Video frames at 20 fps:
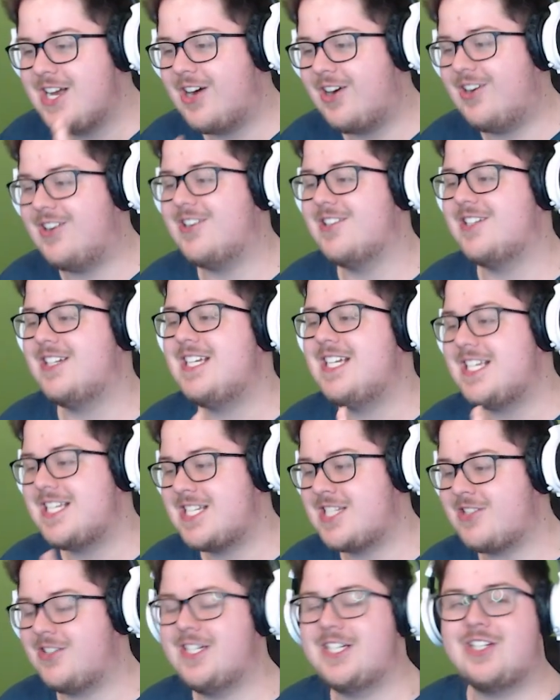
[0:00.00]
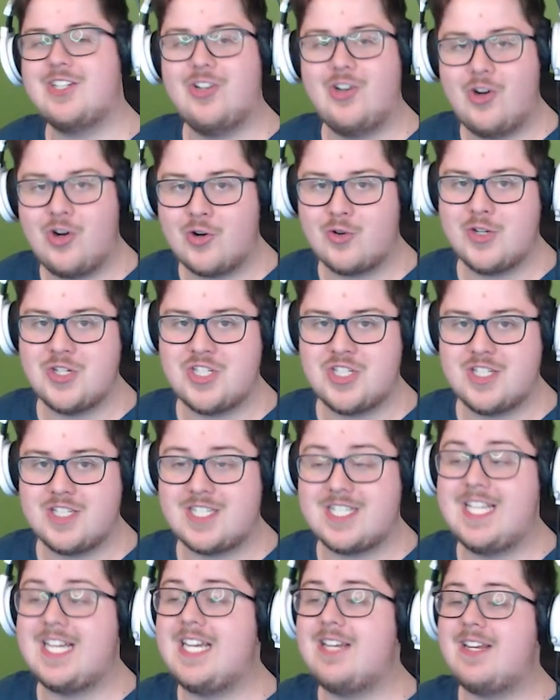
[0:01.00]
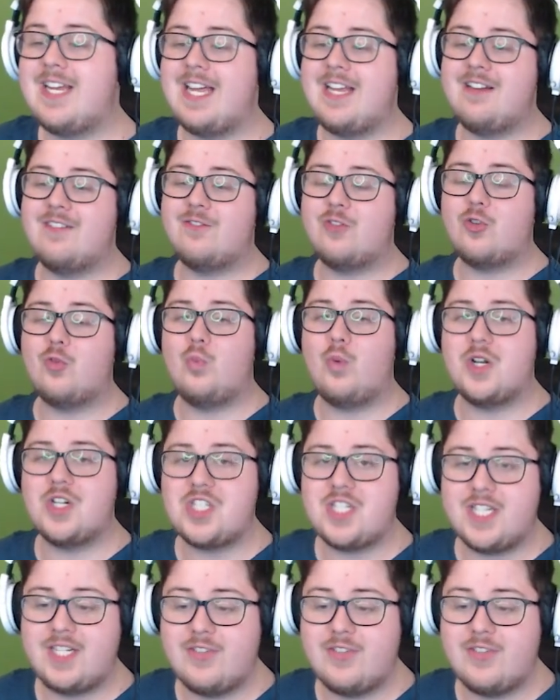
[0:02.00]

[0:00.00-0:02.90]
on Sonic Origins. Thank you again for watching.